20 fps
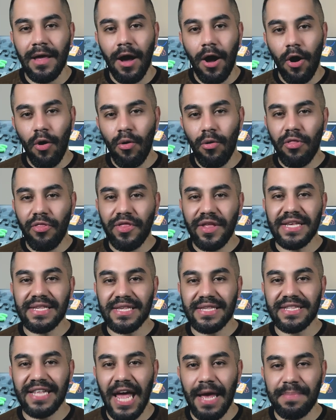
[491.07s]
All these
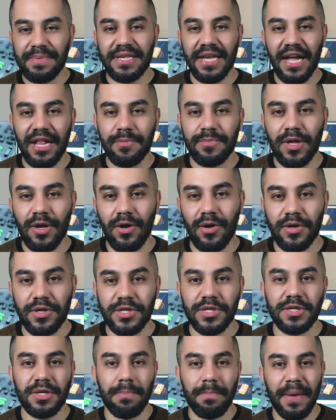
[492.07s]
steps helps
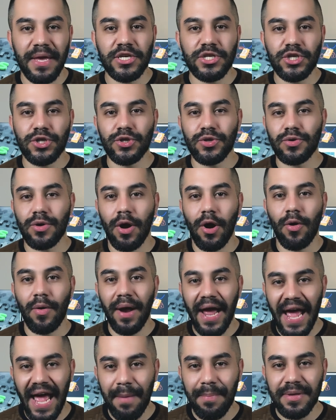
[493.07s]
us make sure our
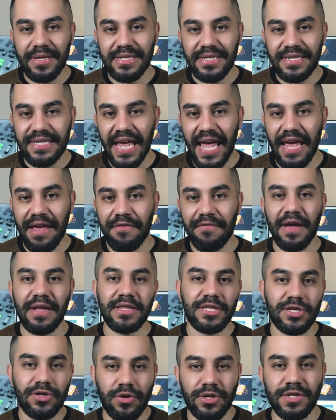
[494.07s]
app is safe and
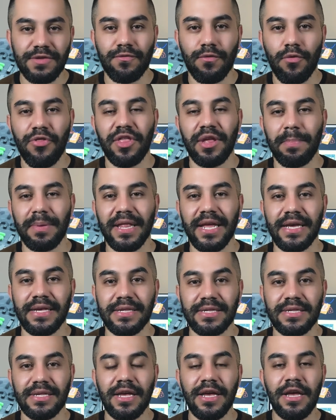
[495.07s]
trustworthy
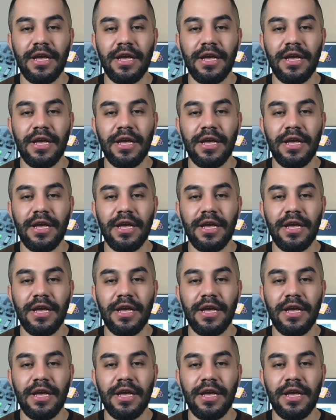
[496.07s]
place